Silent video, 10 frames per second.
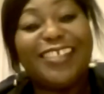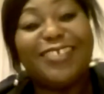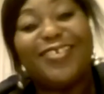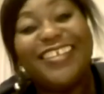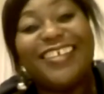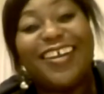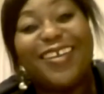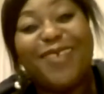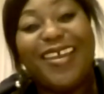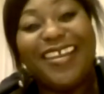I just wanted to
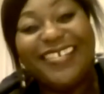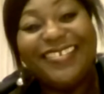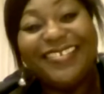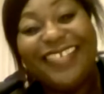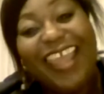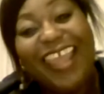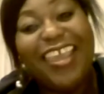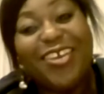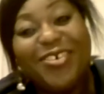talk about it. Thank you.